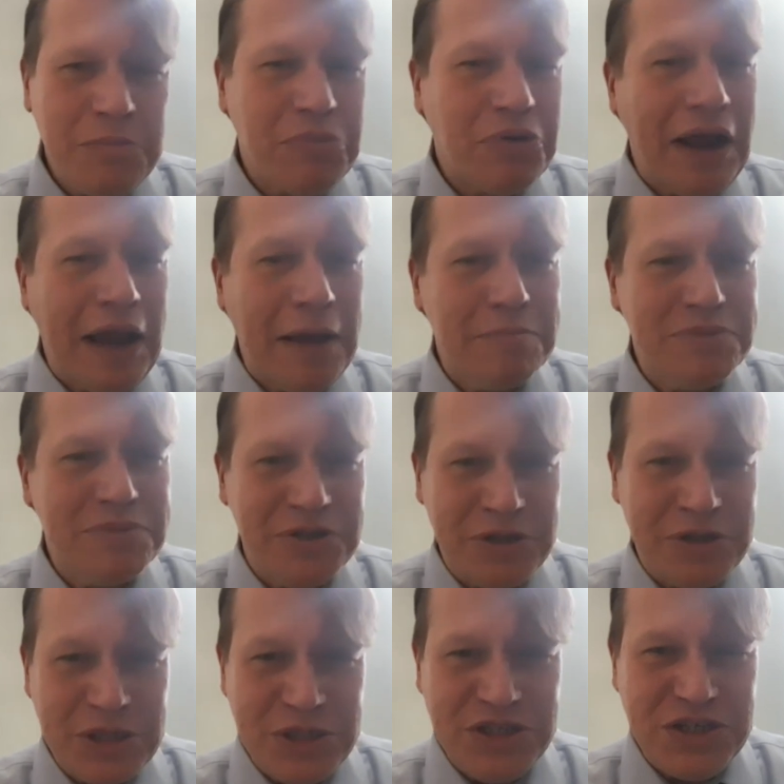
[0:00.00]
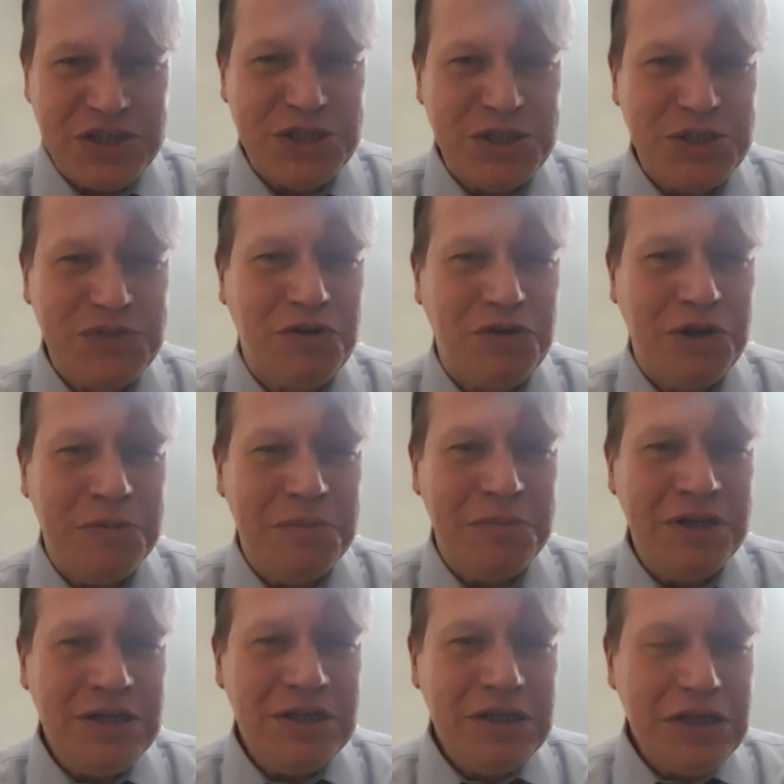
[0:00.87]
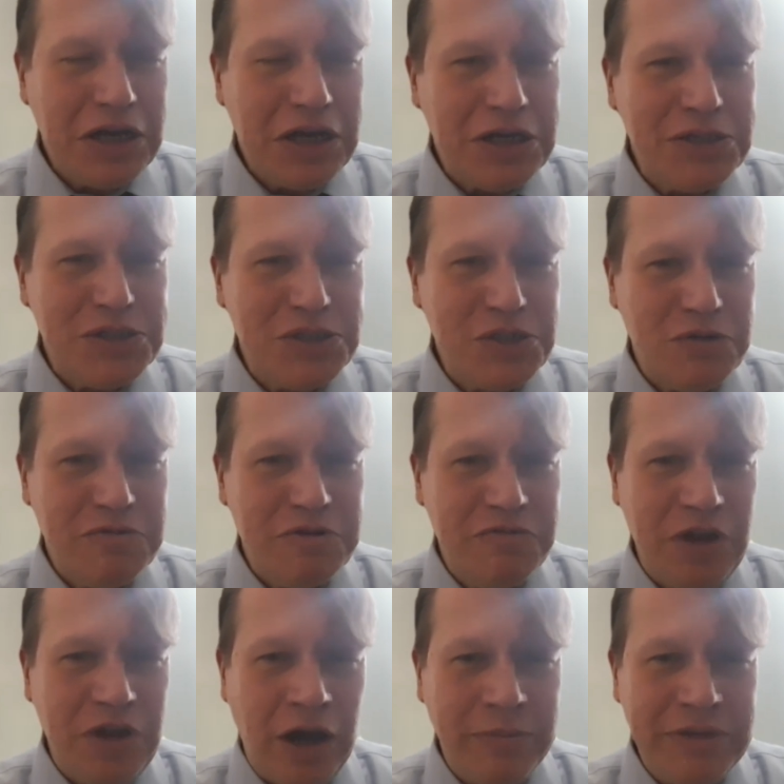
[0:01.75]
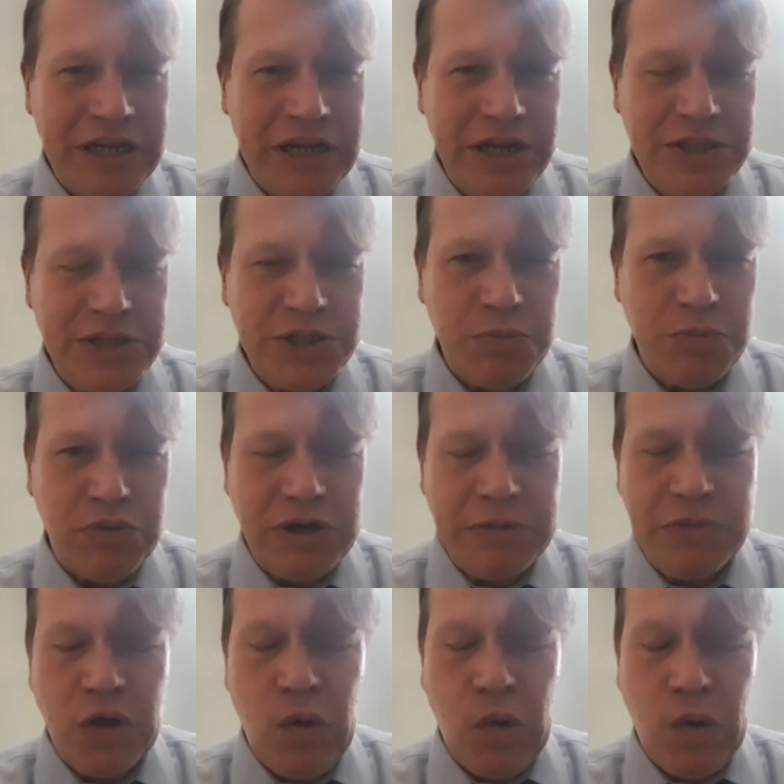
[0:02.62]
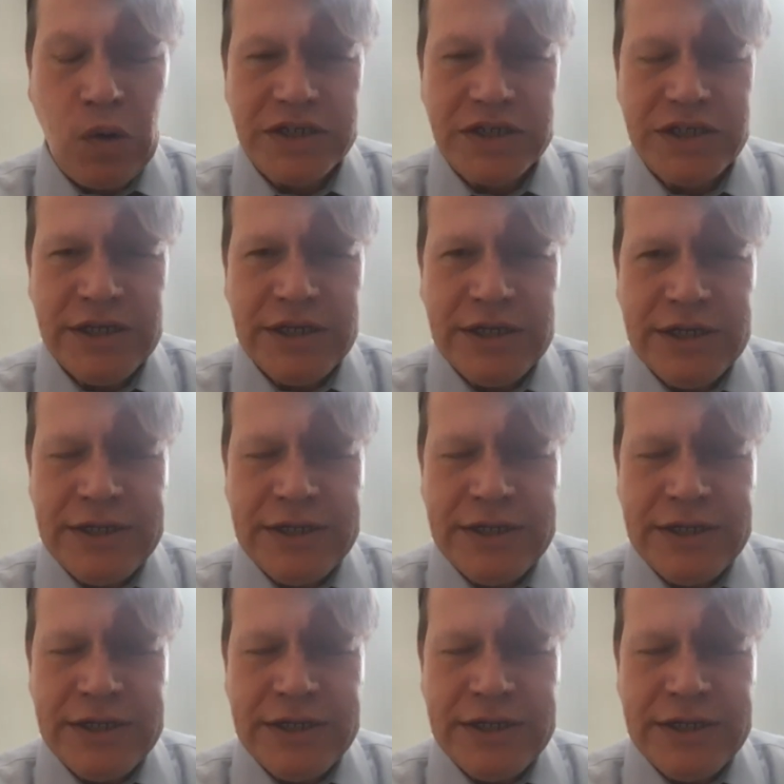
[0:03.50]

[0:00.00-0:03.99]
perhaps an assist from a conservative-dominated Supreme Court.